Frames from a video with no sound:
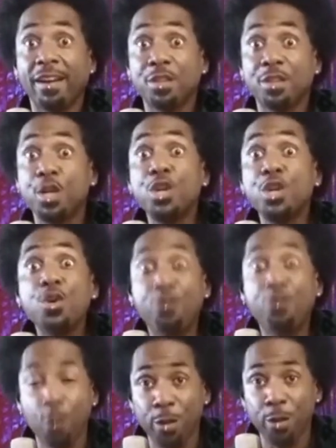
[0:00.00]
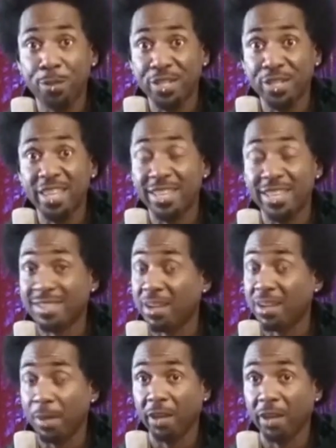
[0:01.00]
the new 40% that's
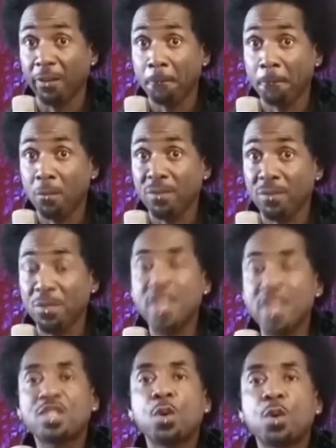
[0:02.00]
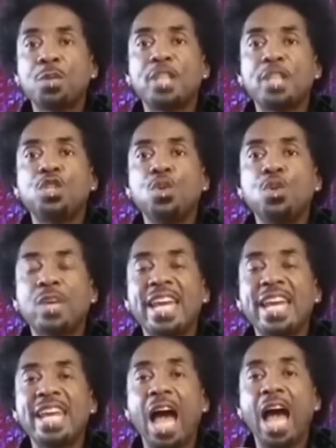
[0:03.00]
coming, so that you
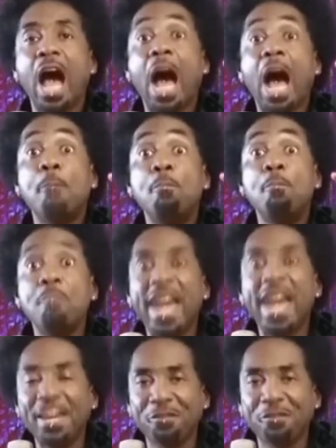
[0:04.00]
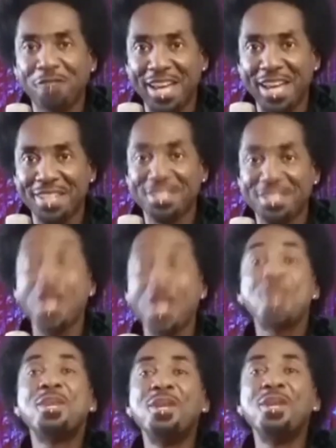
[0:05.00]
can manifest
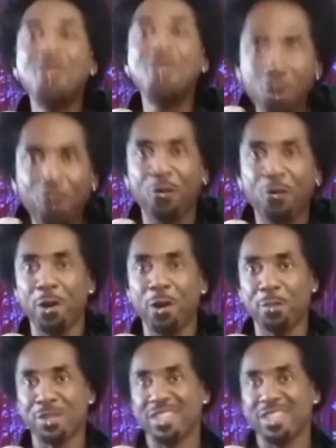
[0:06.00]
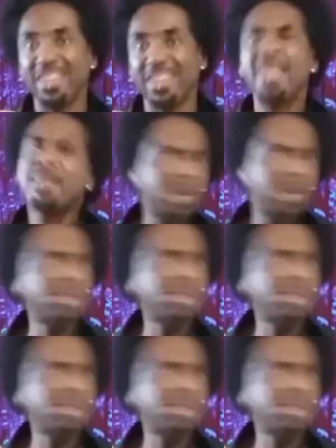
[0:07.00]
the new 40% that is